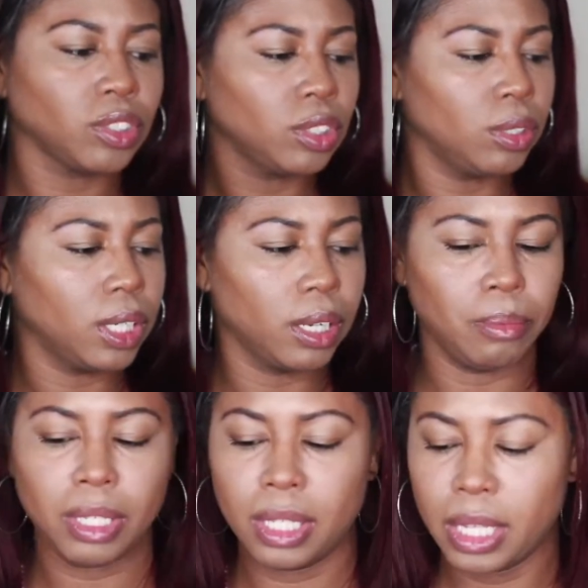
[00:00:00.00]
so it can
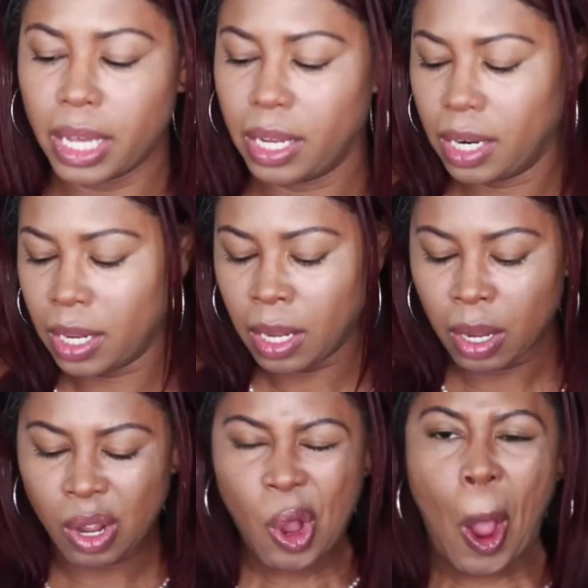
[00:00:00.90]
be set.
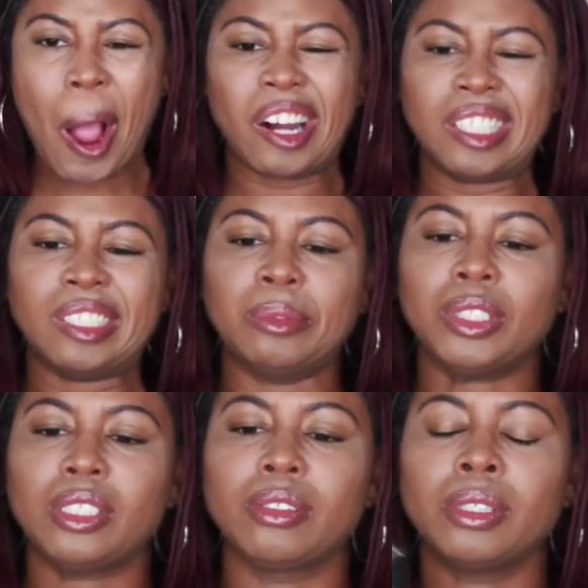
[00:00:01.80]
I'm
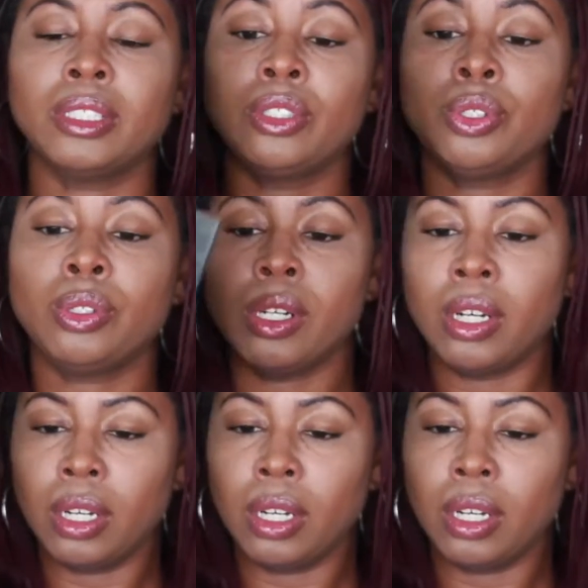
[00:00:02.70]
just going to